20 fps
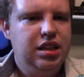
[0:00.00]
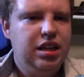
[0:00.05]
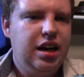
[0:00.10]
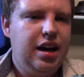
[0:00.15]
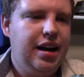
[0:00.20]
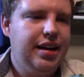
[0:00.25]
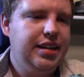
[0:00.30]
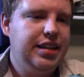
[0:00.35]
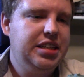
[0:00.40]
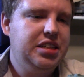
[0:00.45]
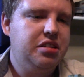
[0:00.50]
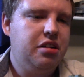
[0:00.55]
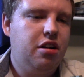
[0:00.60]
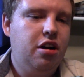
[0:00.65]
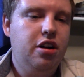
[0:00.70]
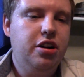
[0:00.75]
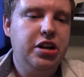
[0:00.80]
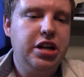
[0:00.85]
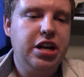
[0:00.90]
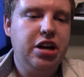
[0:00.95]
And these
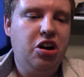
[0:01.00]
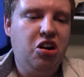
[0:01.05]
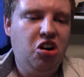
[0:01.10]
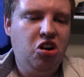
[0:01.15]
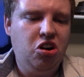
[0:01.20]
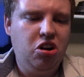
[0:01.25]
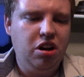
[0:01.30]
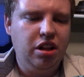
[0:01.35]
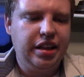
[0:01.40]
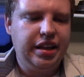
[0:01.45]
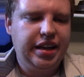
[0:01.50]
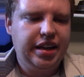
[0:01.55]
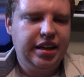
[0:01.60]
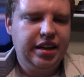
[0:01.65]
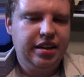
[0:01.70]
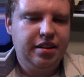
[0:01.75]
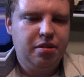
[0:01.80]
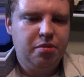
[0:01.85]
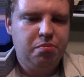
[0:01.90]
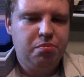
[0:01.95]
are the early,